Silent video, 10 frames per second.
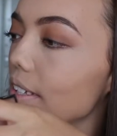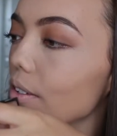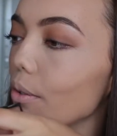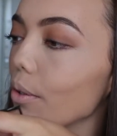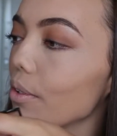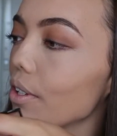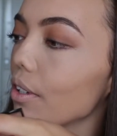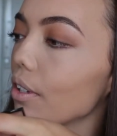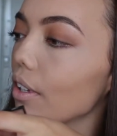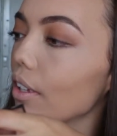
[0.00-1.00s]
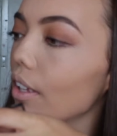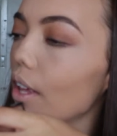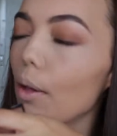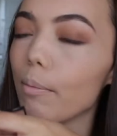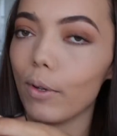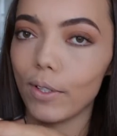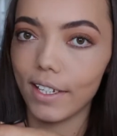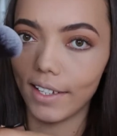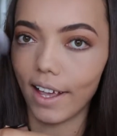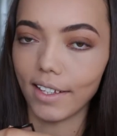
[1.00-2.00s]
this called?
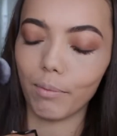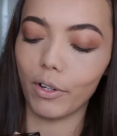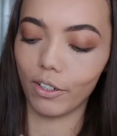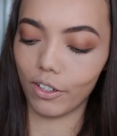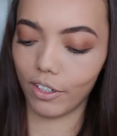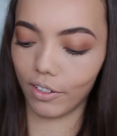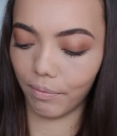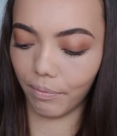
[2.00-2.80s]
Multitask brush.